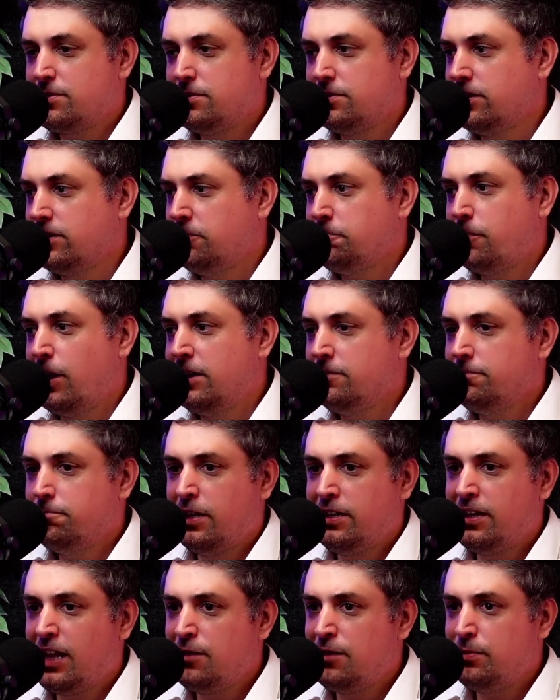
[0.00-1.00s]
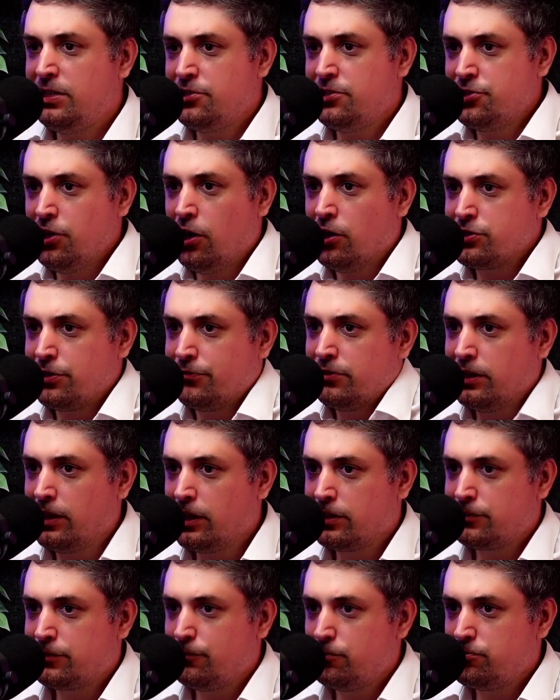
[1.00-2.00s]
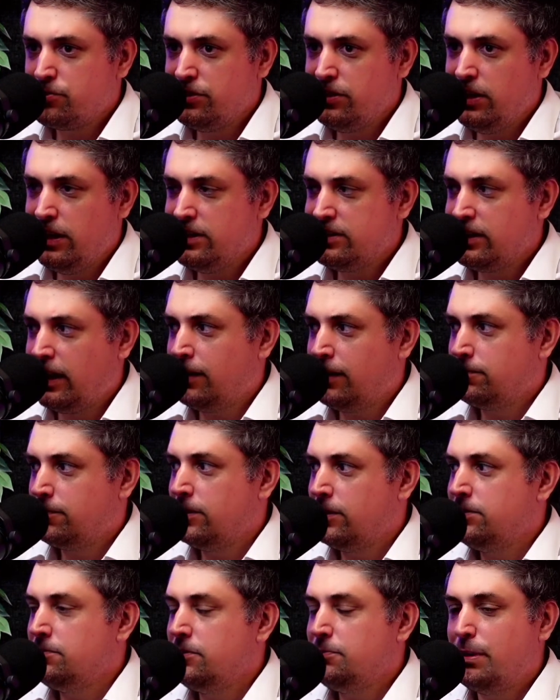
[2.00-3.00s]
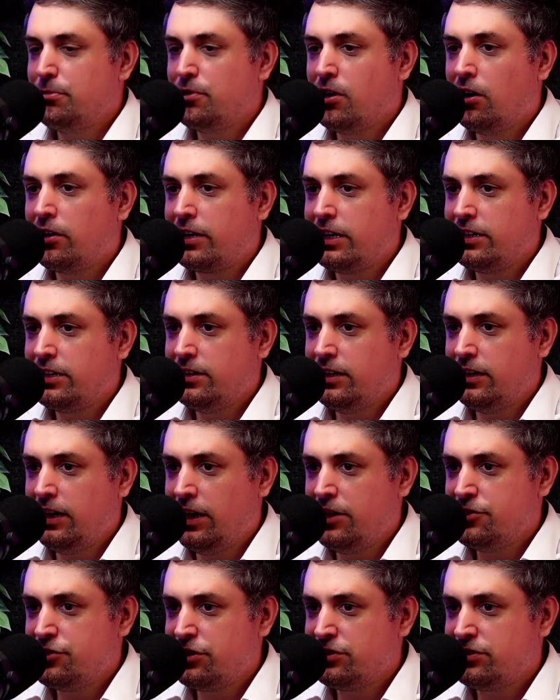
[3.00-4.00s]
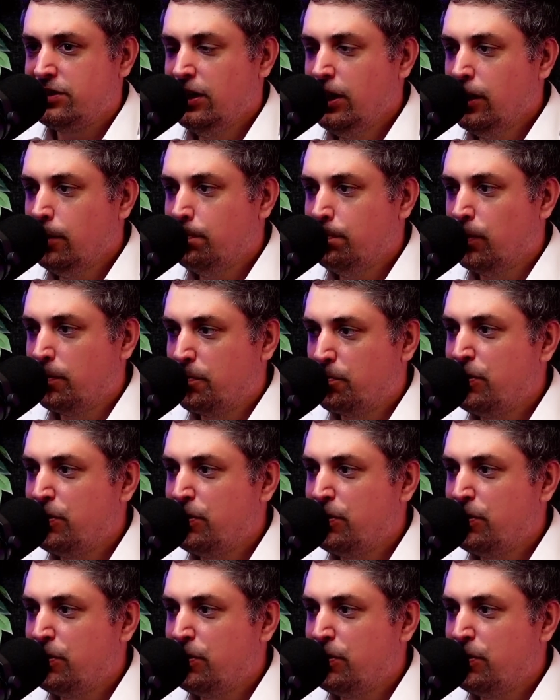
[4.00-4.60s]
when they've been in charge over the last 14 years, and when people can't get an NHS appointment.